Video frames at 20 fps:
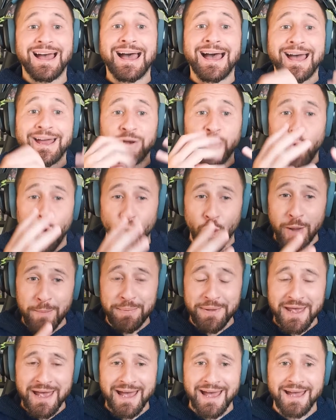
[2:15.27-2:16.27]
and
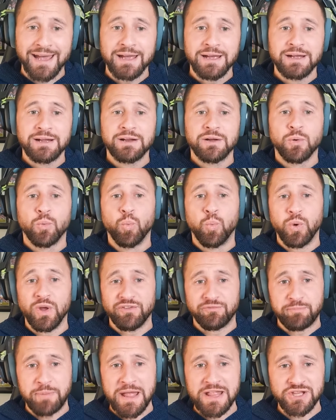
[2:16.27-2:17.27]
Højbjerg
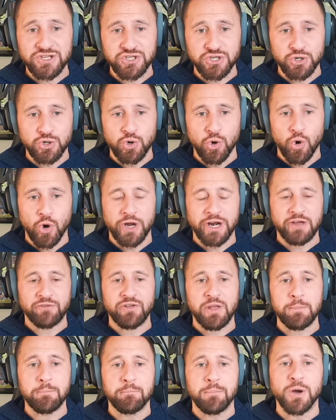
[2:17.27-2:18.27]
with Bentancur. And I
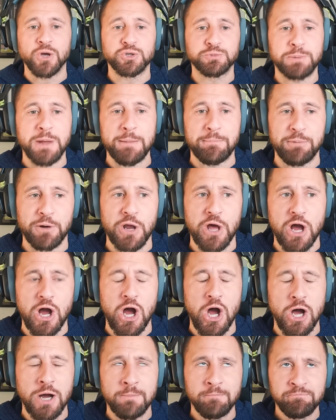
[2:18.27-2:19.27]
think most people
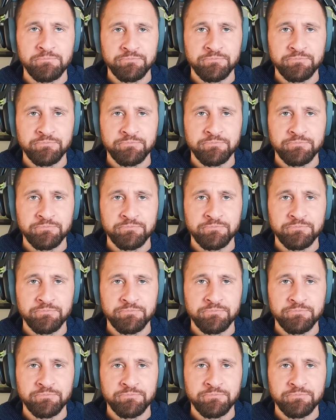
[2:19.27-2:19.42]
are,